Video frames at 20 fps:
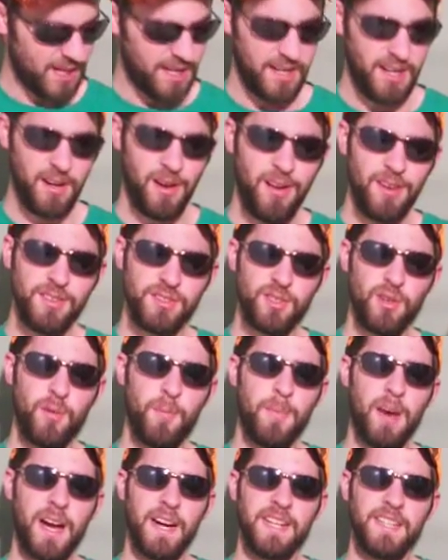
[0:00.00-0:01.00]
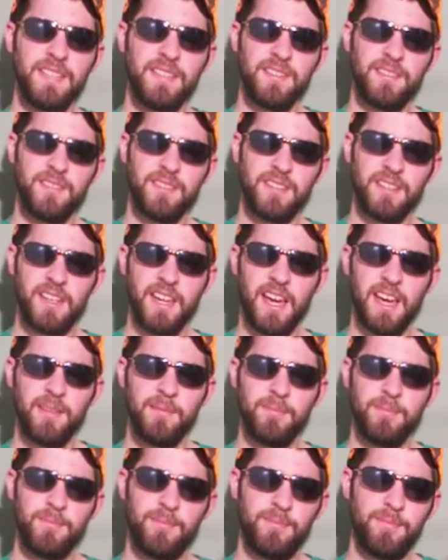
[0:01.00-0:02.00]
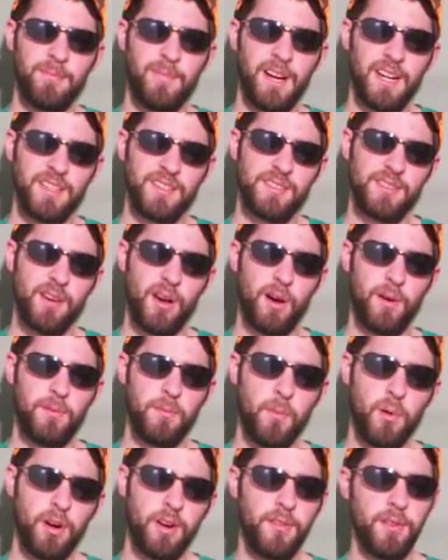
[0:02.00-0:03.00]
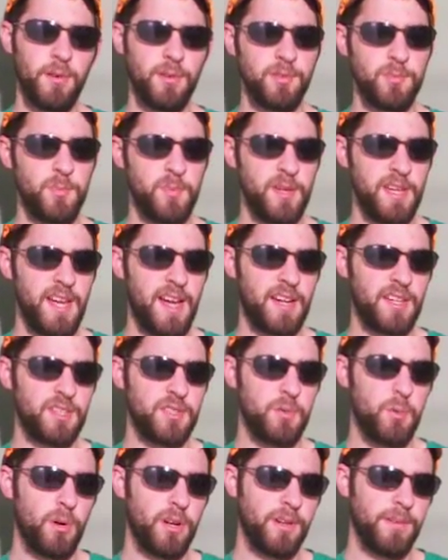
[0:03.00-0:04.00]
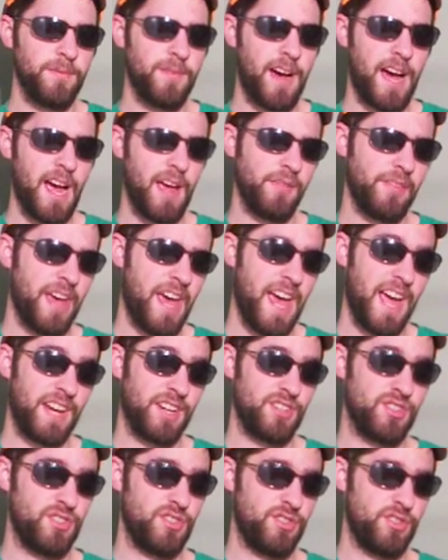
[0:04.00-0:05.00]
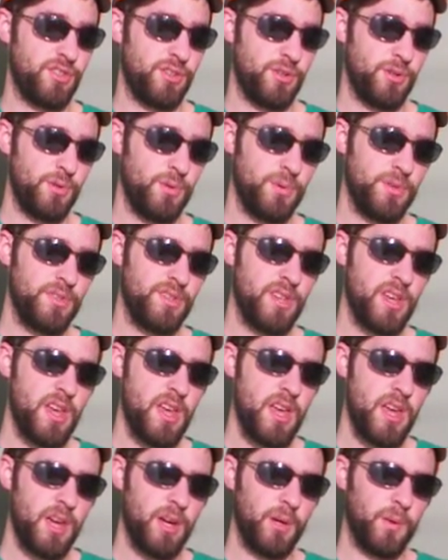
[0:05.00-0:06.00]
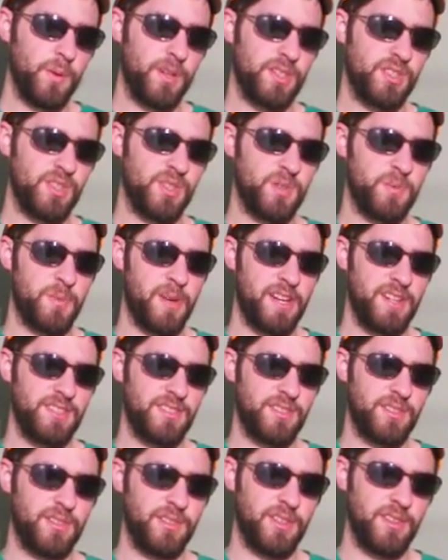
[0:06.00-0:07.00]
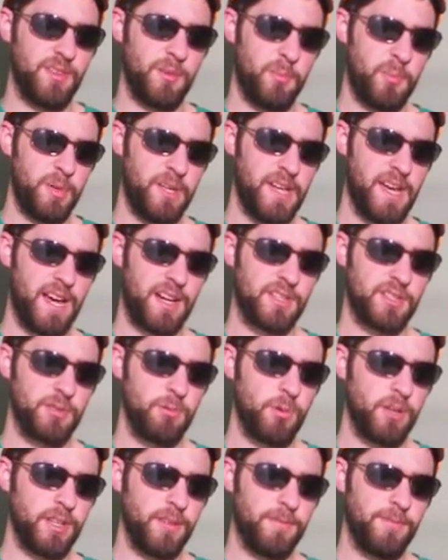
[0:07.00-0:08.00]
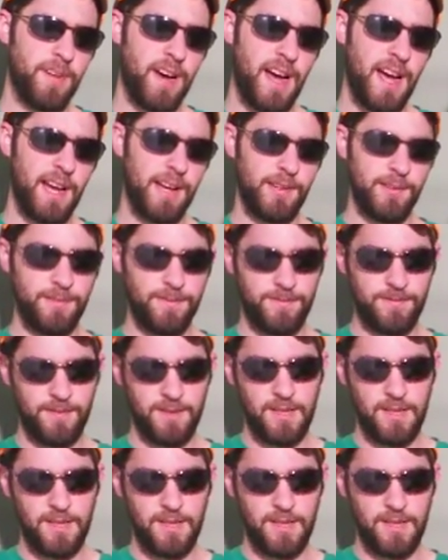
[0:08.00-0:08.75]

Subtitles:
I also might get myself one of those BX25 X2s, which is basically the BX25,